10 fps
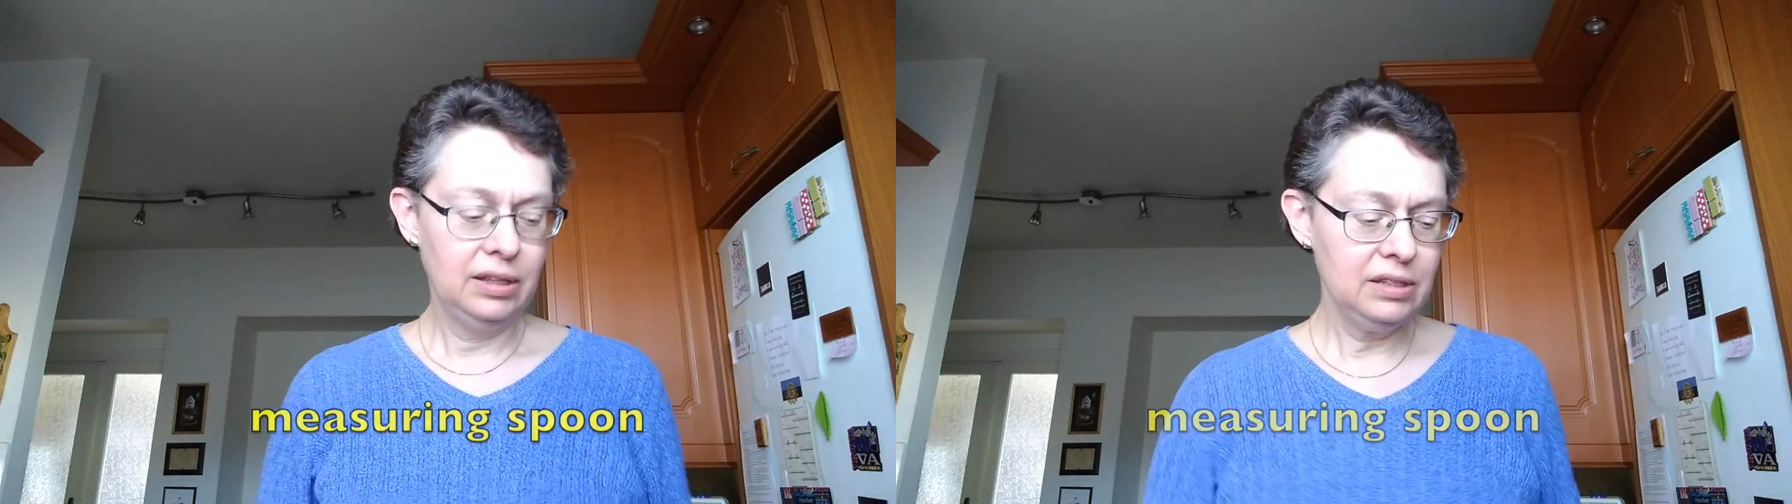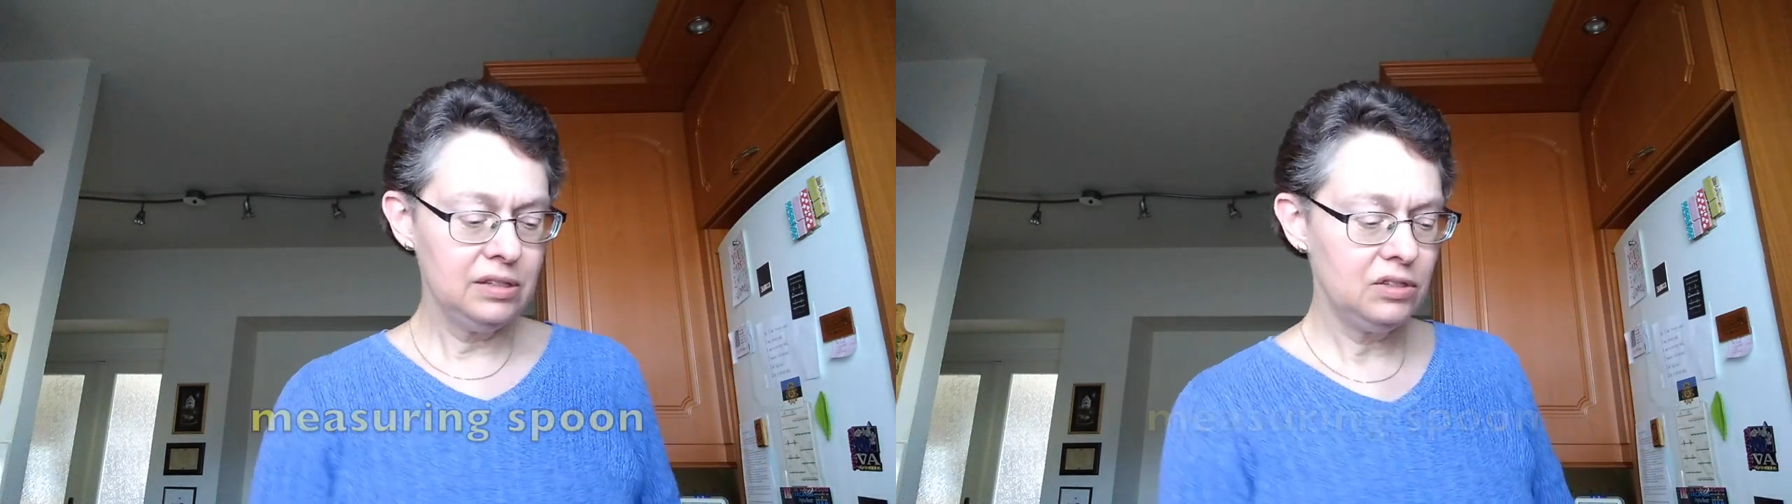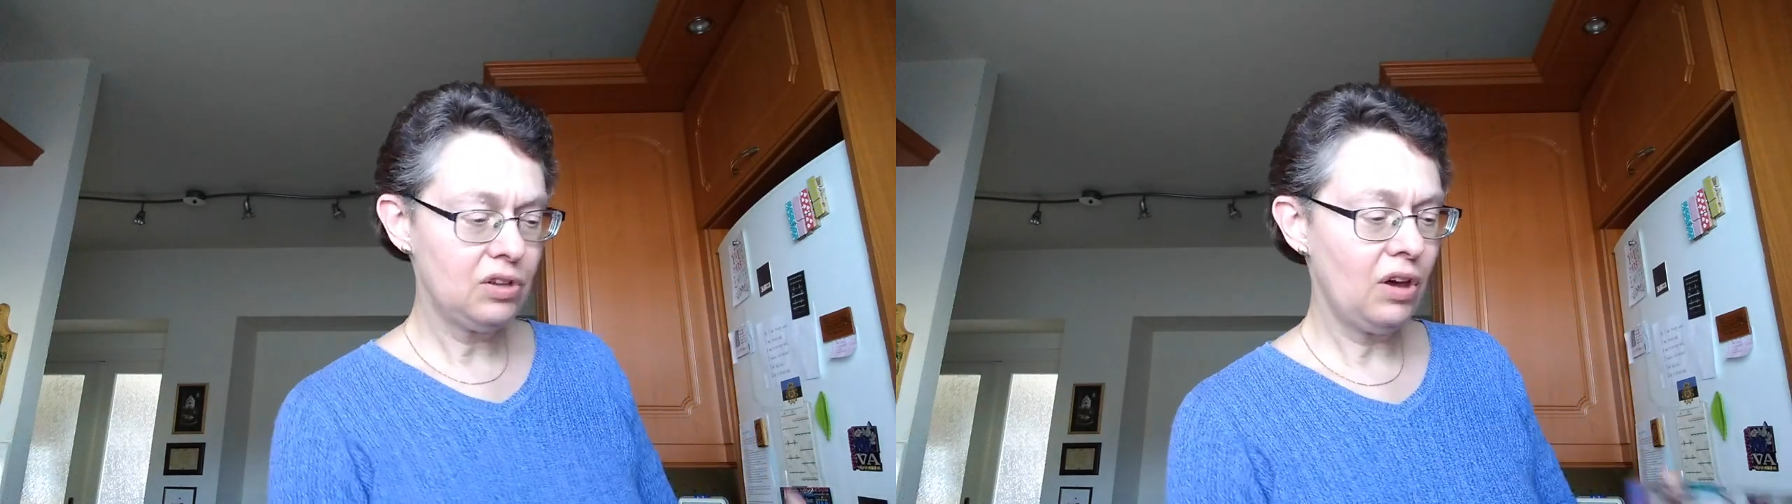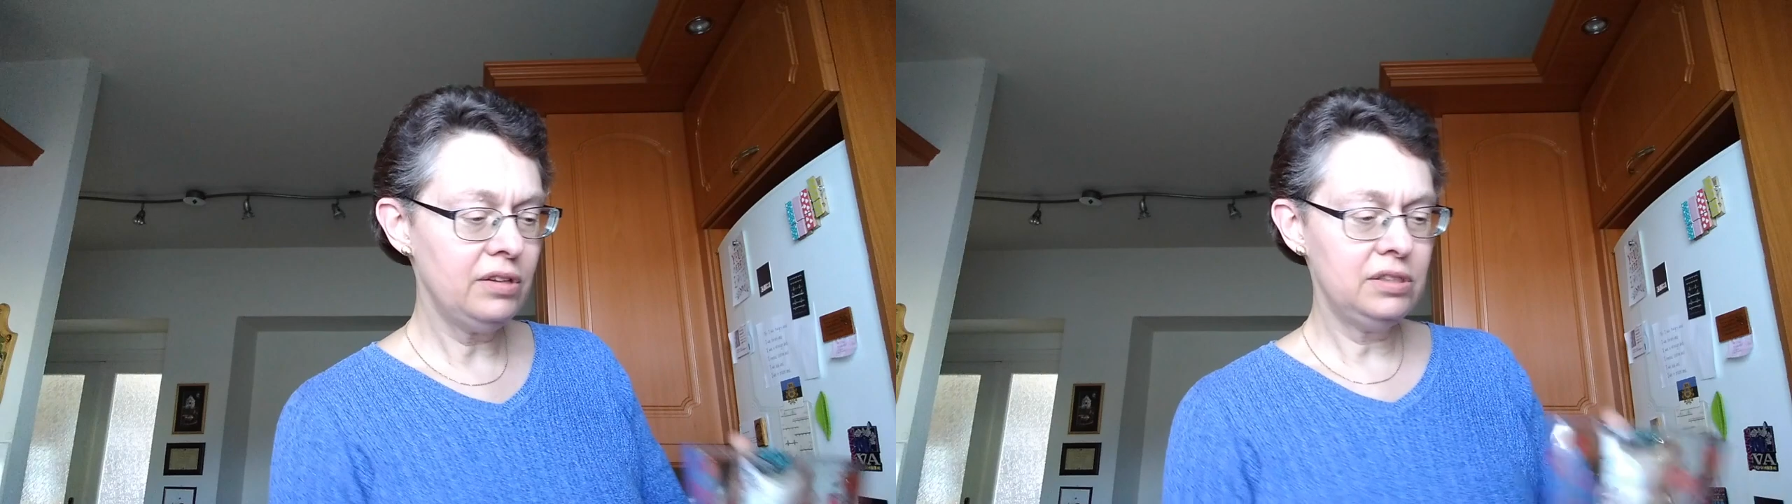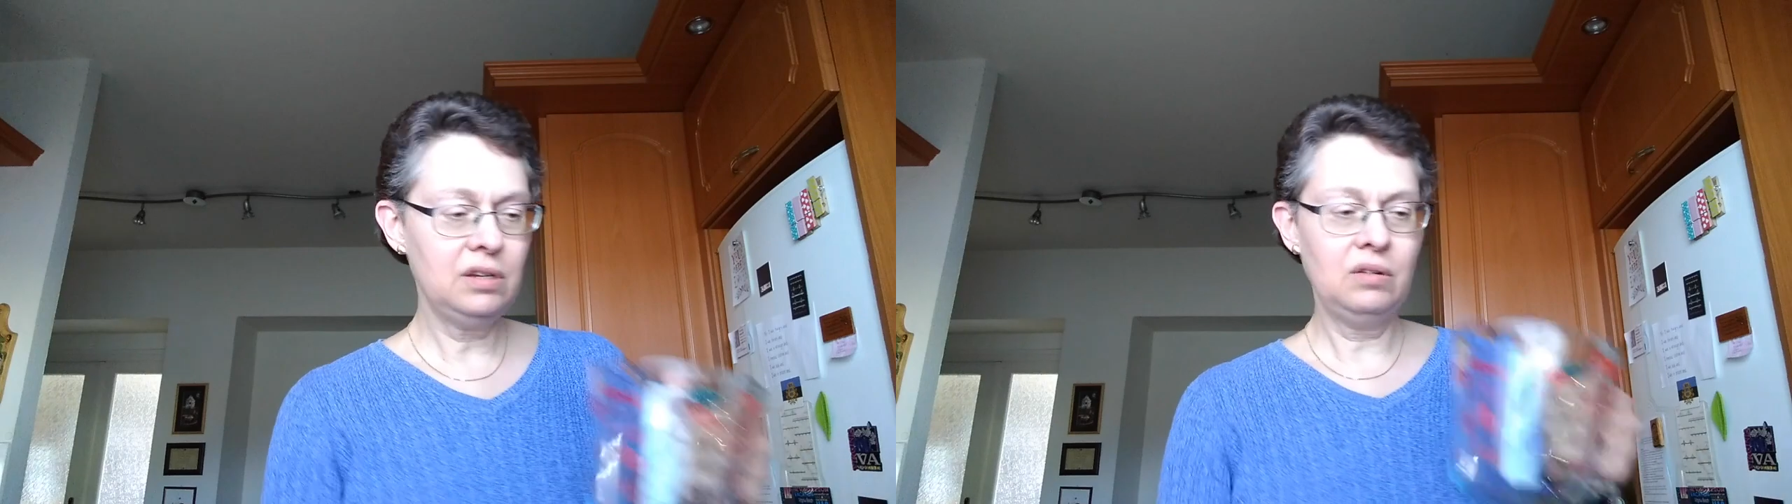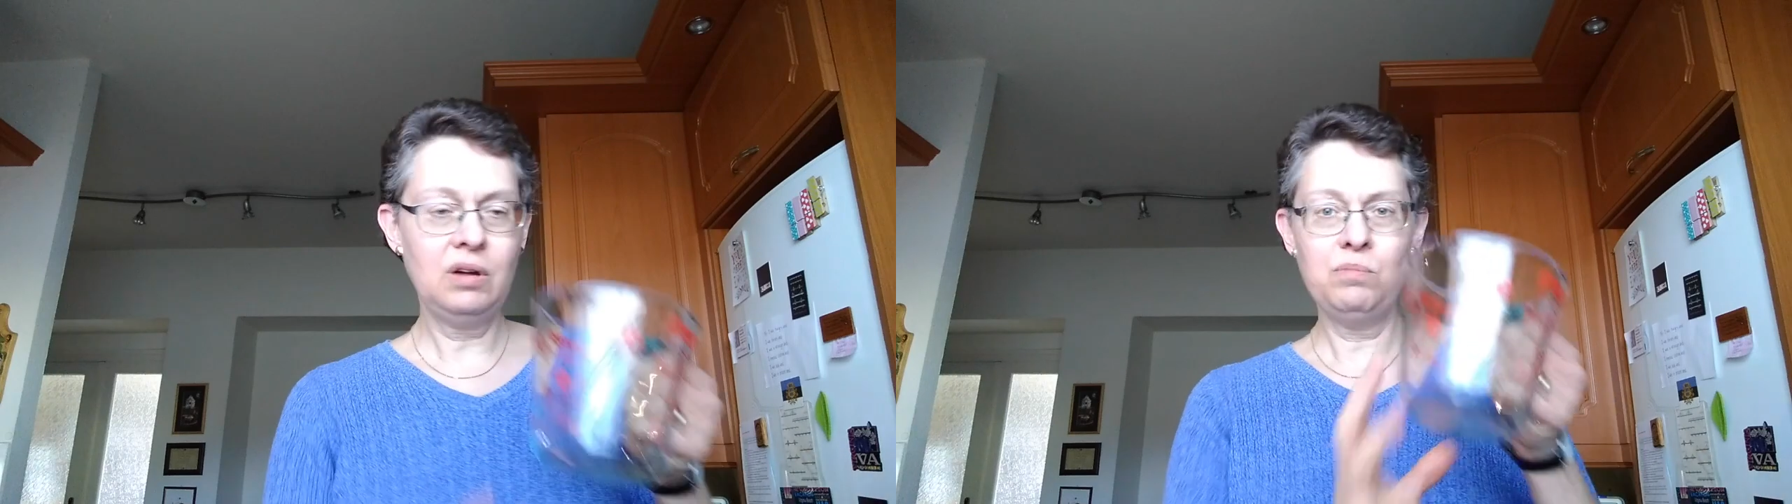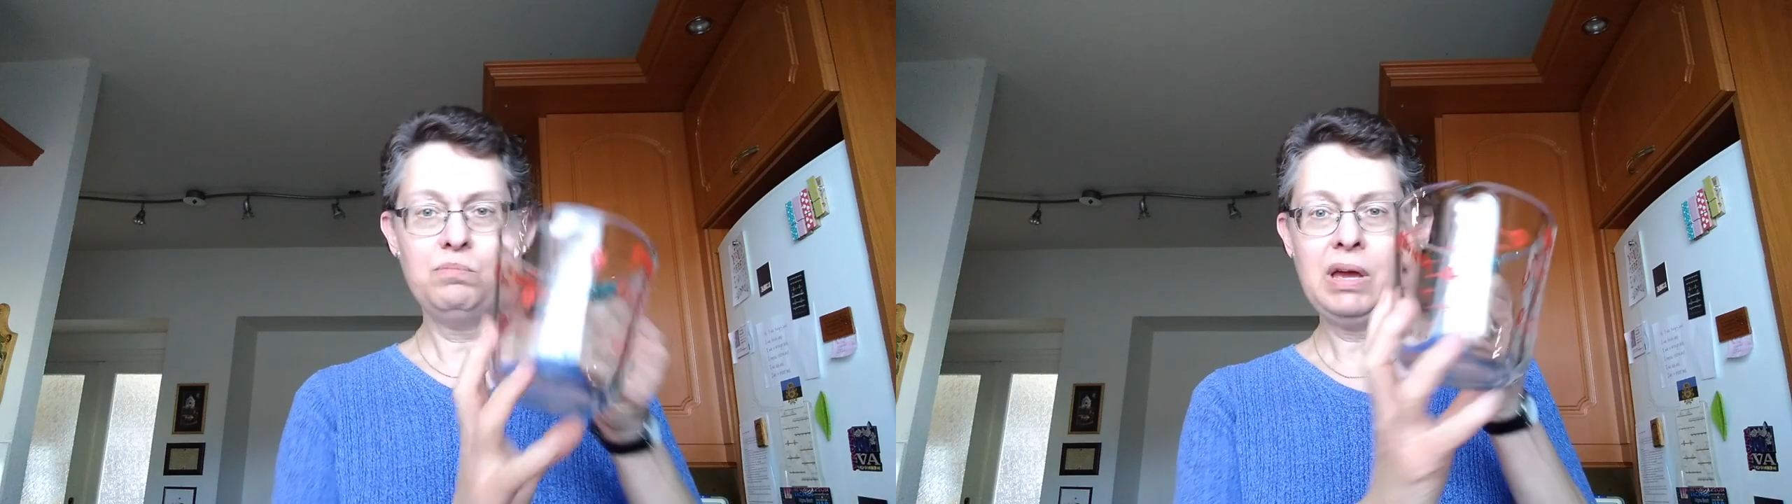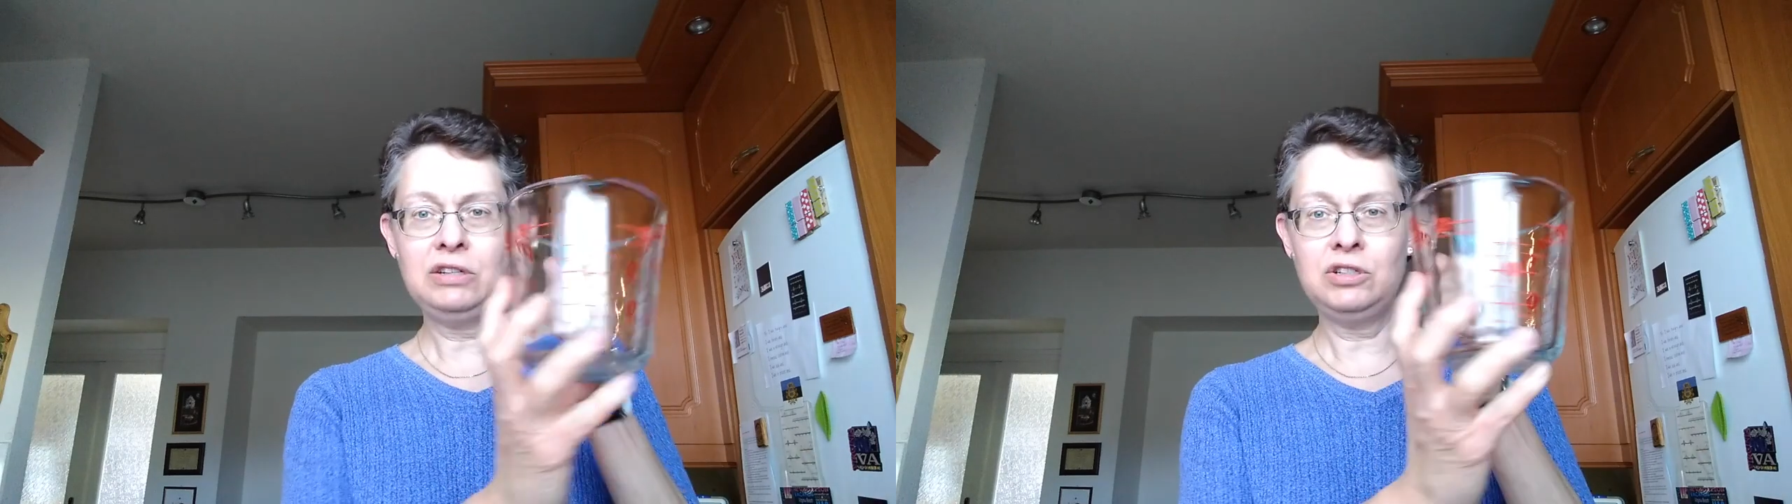This is also a
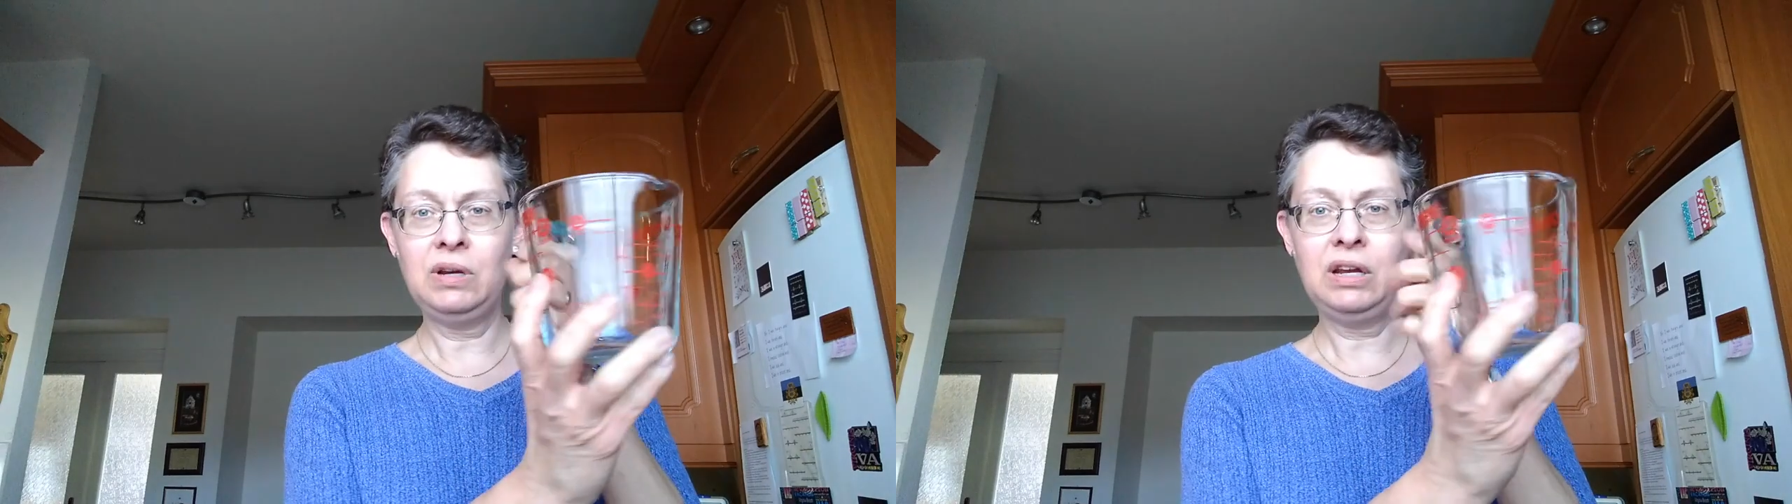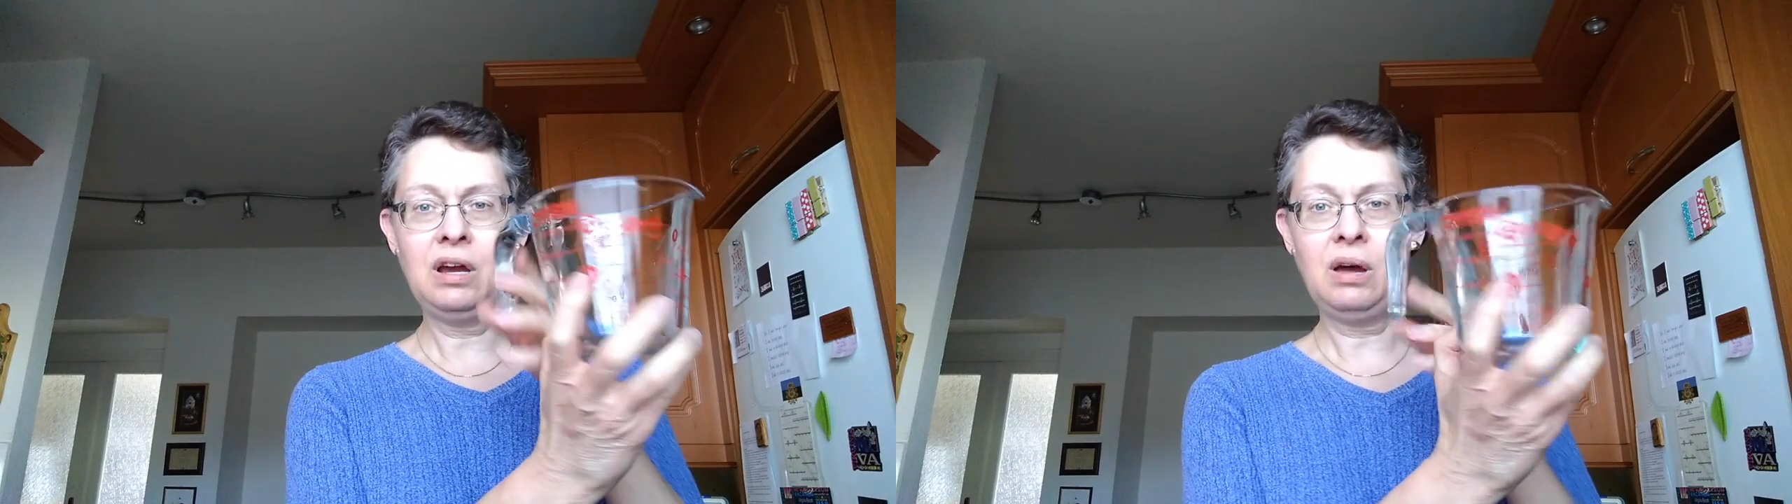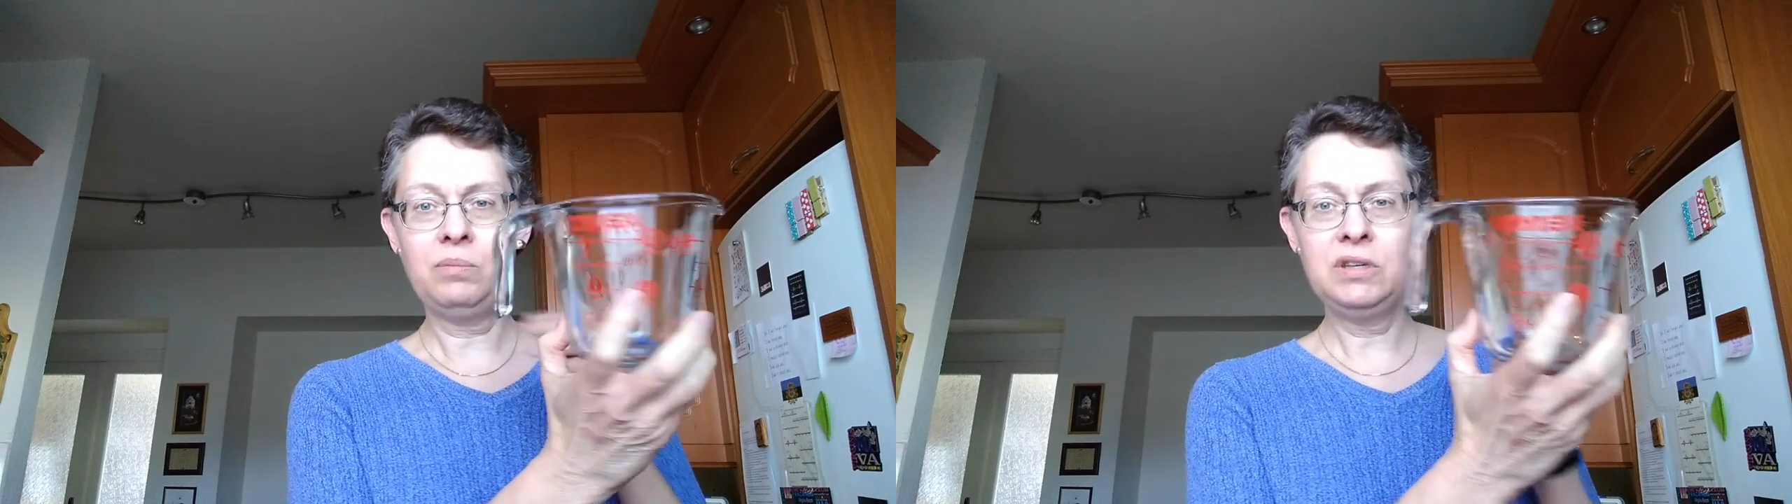measuring cup.